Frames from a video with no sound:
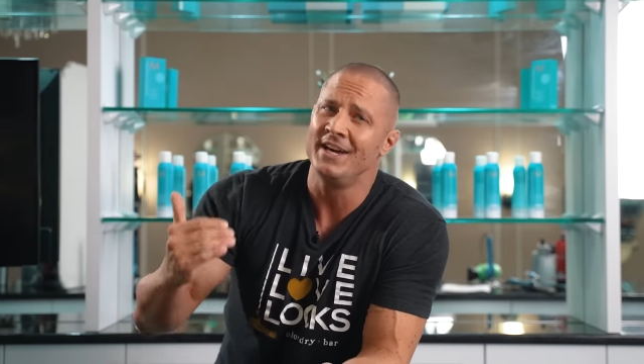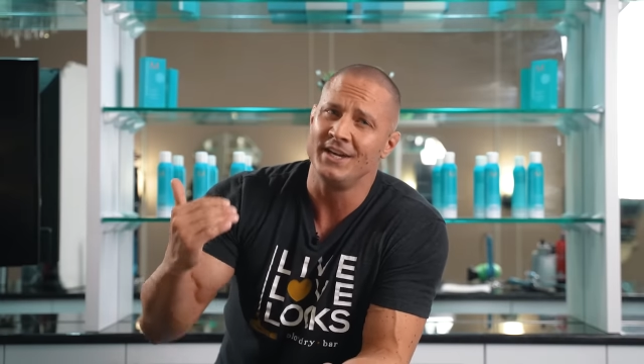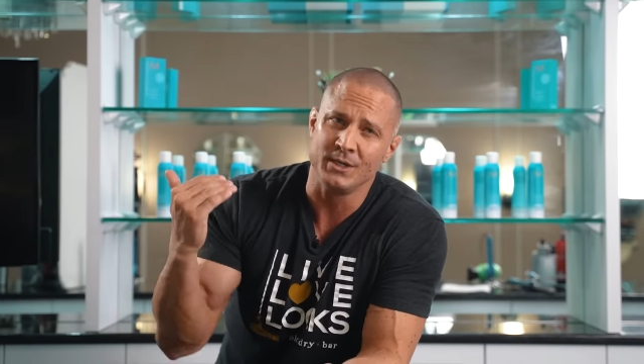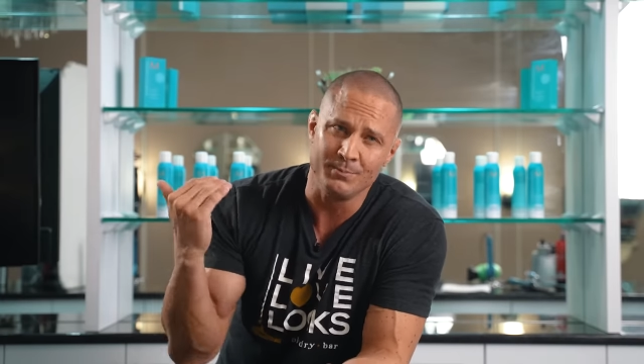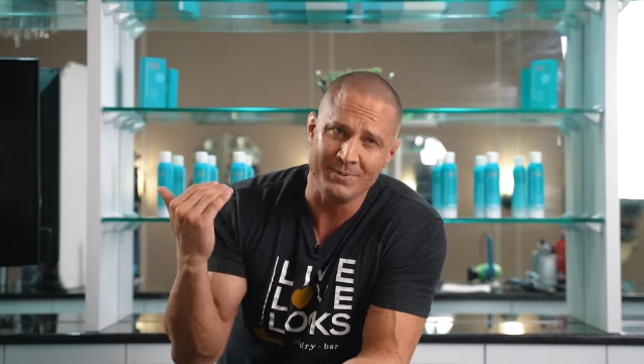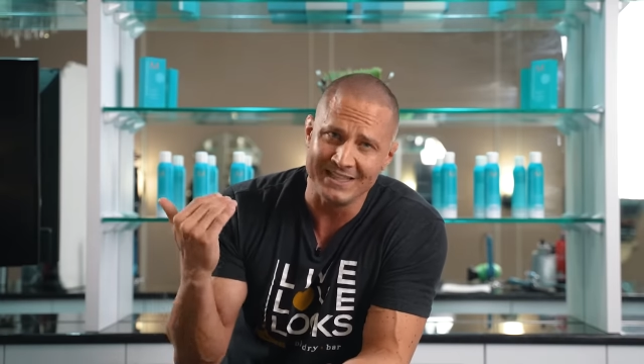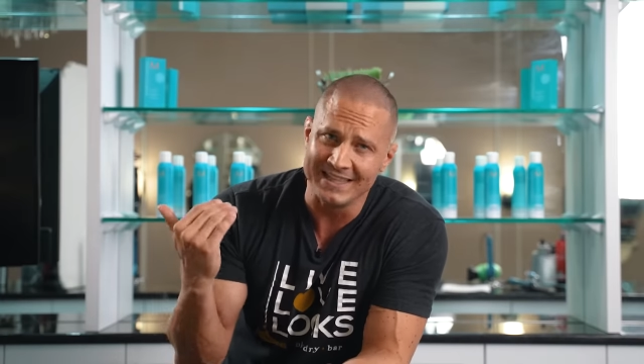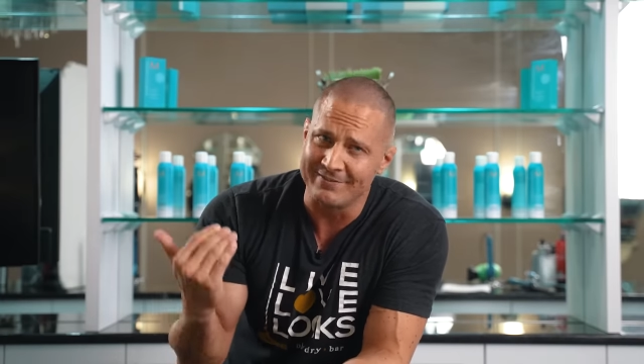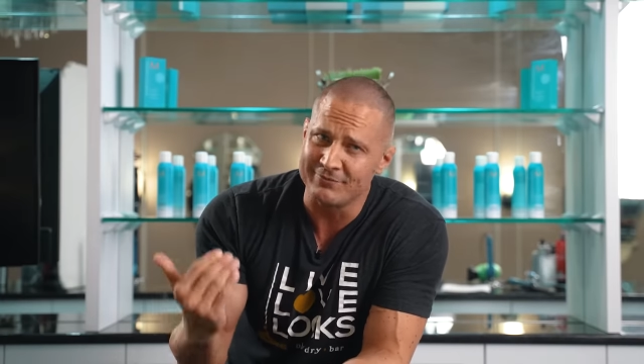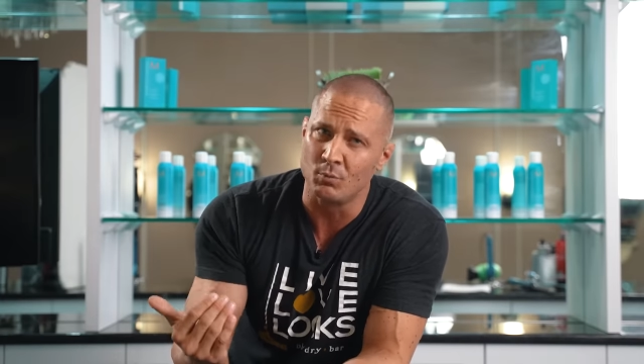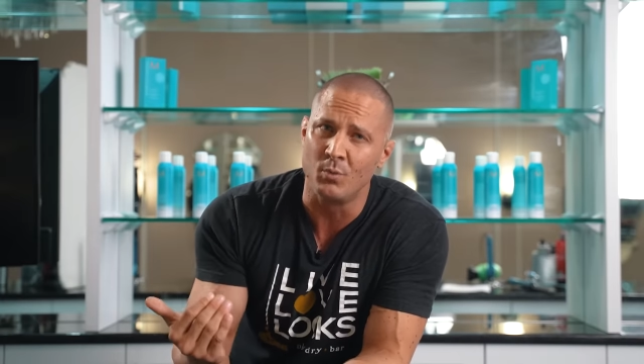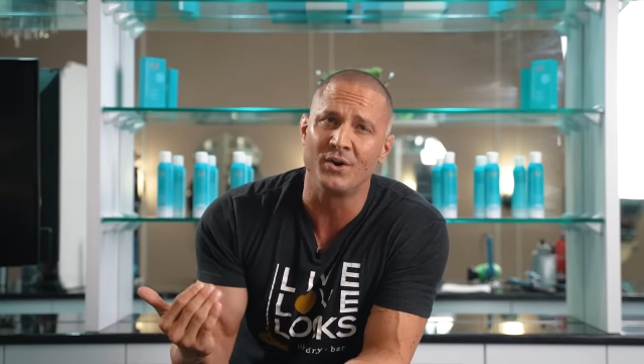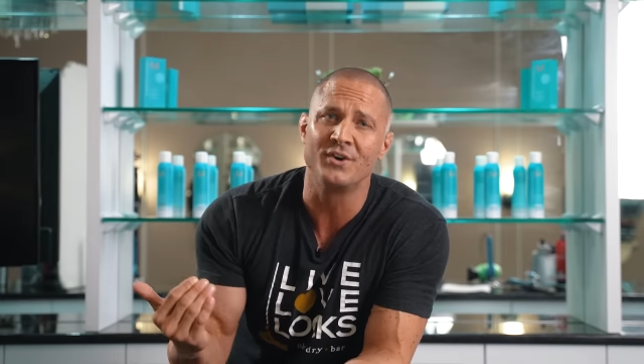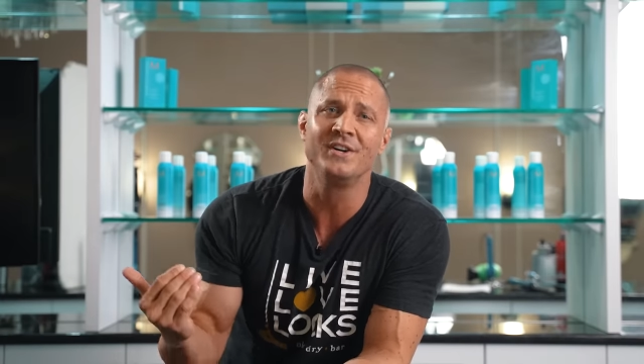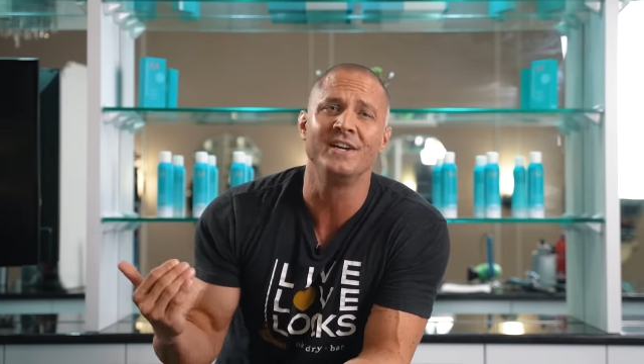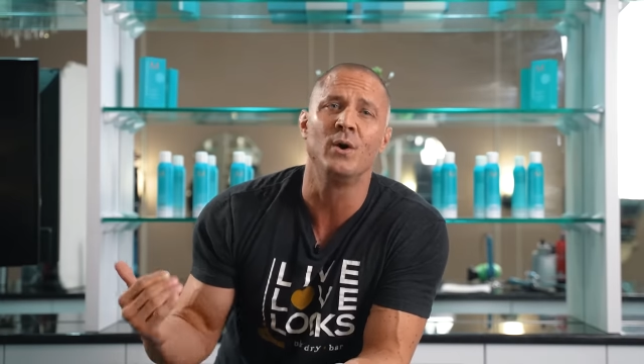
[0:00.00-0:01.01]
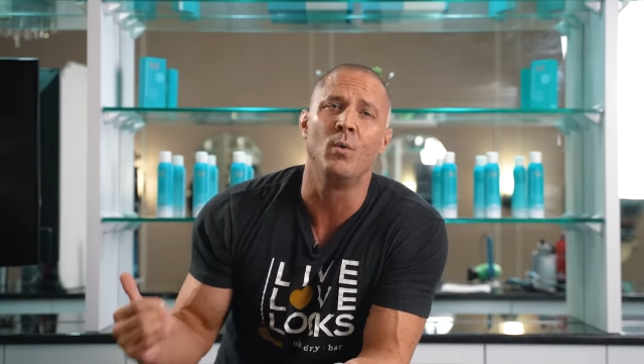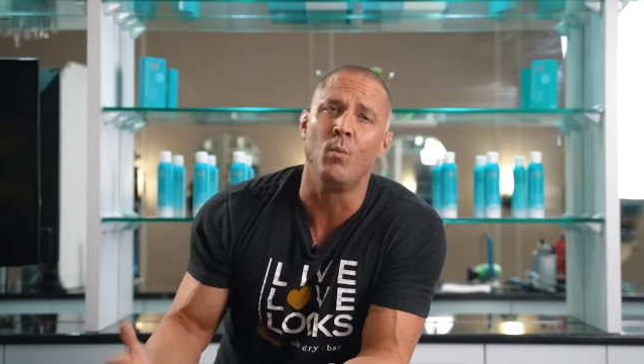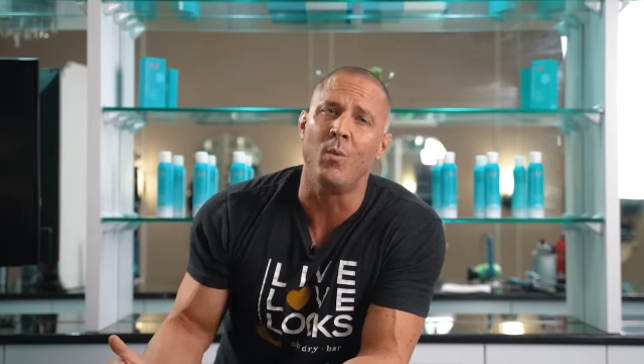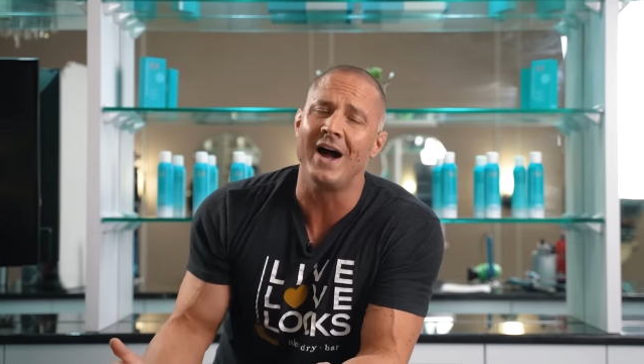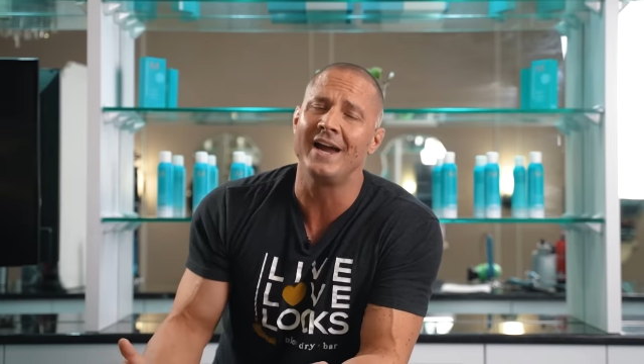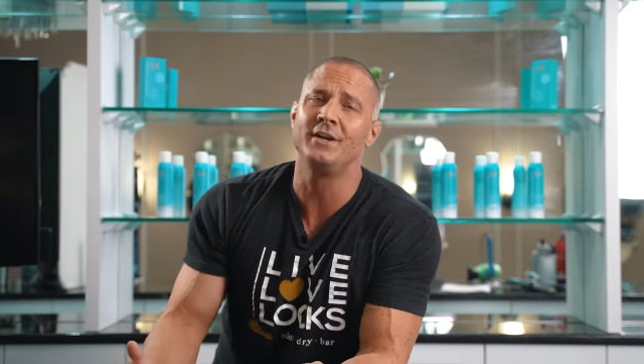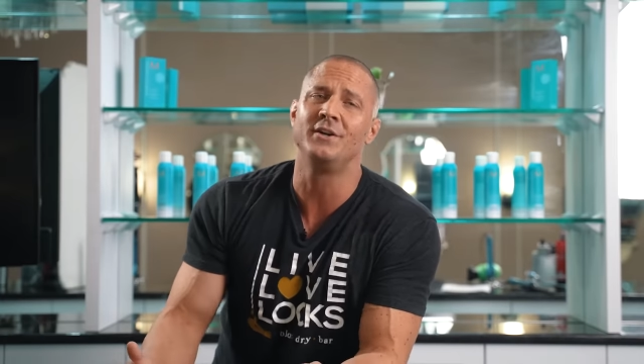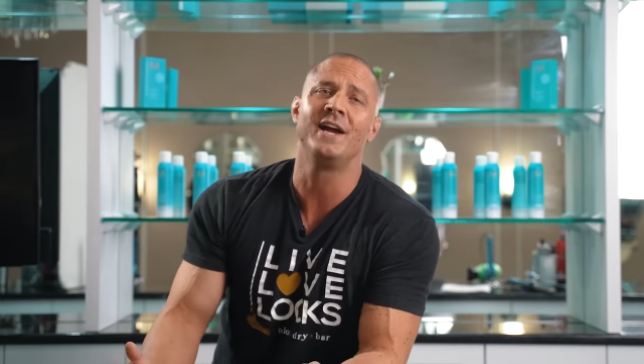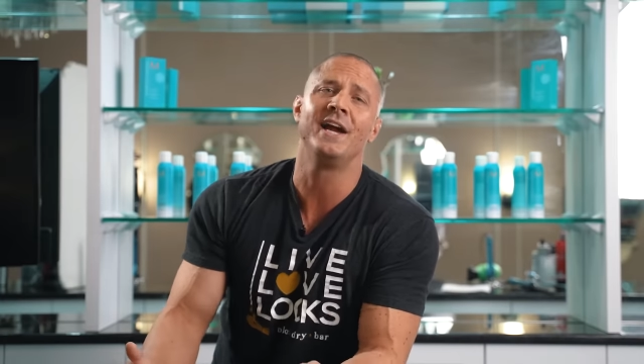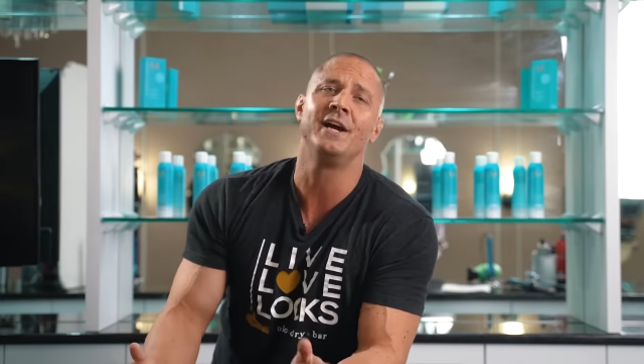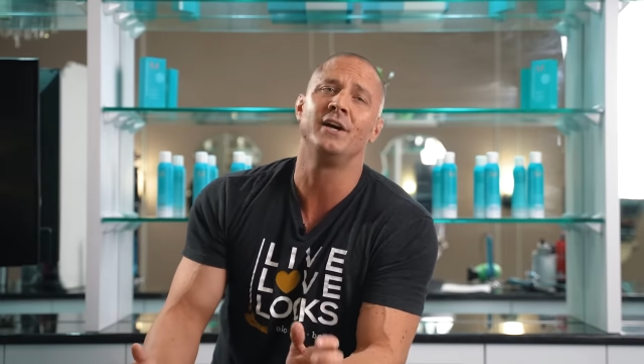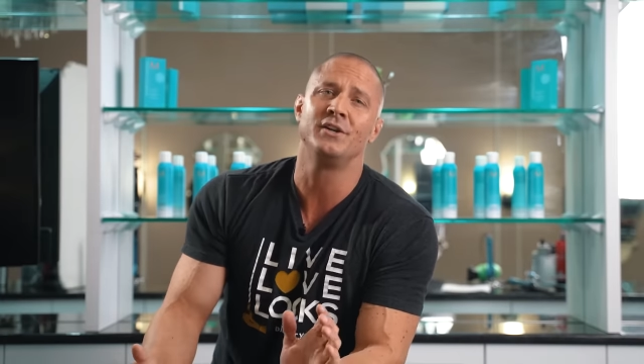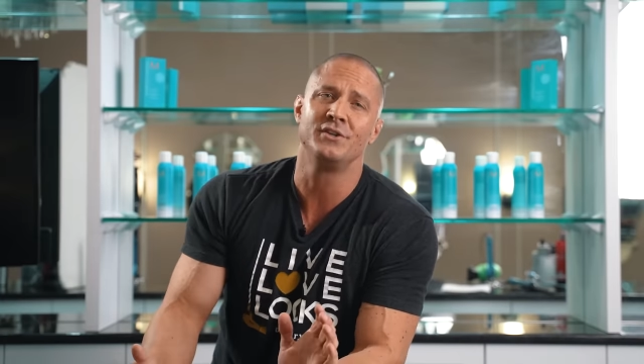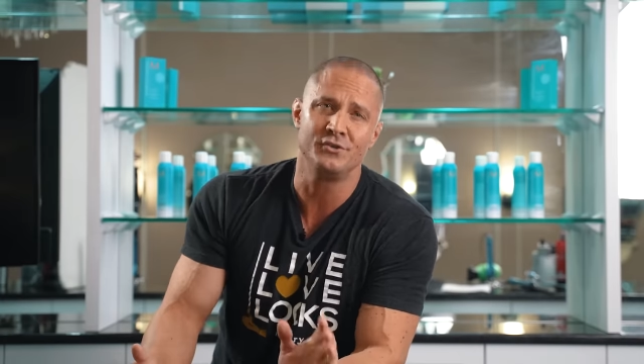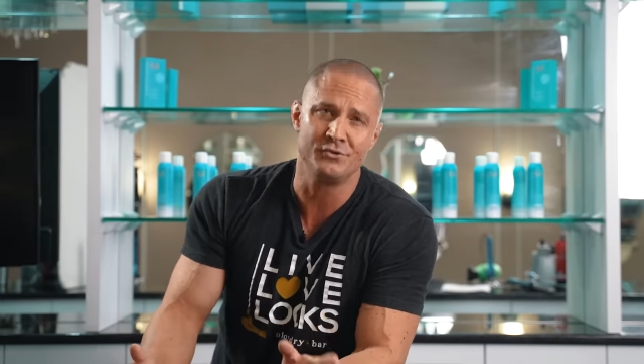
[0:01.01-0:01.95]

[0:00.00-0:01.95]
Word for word: and you'll be left wondering why your hair